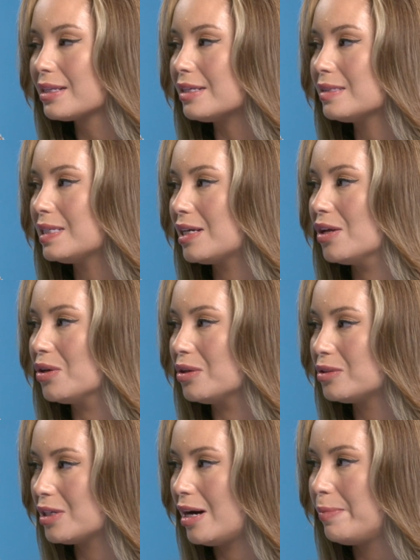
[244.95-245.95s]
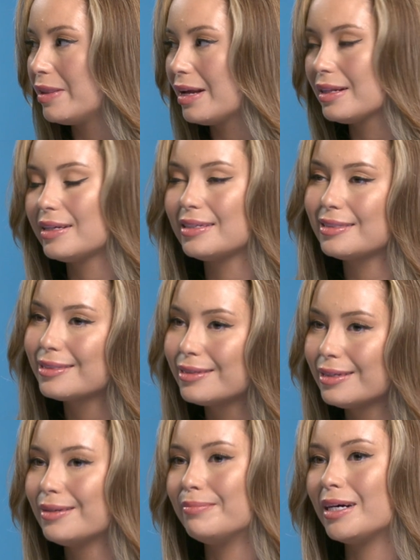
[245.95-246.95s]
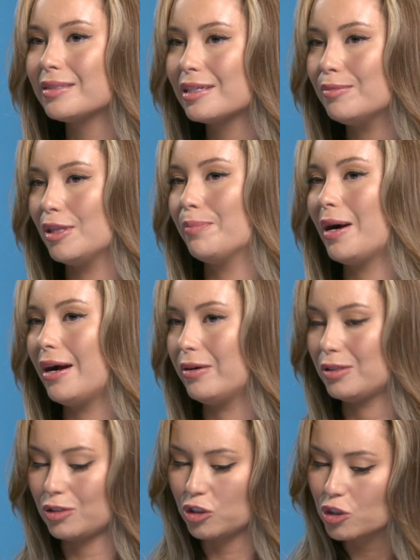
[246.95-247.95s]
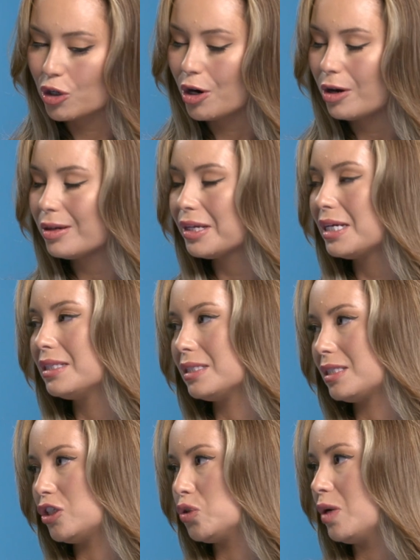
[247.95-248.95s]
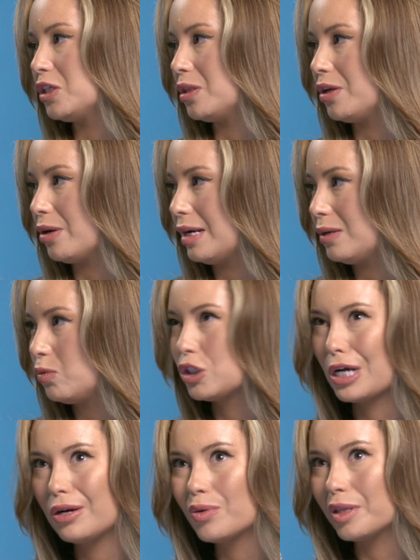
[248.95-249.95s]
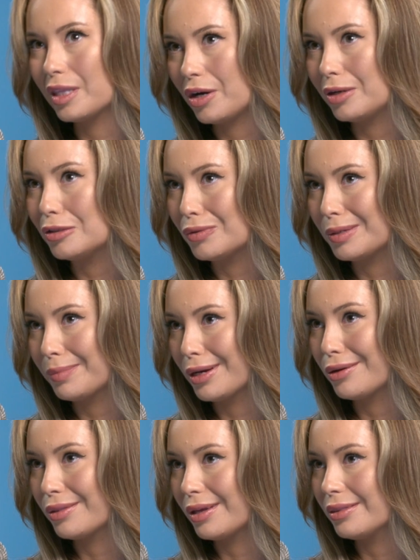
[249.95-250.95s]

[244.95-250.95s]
list together, top on that list, mine's going to be the Pirates, just currently in the situation they're in, which I know that they are doing better than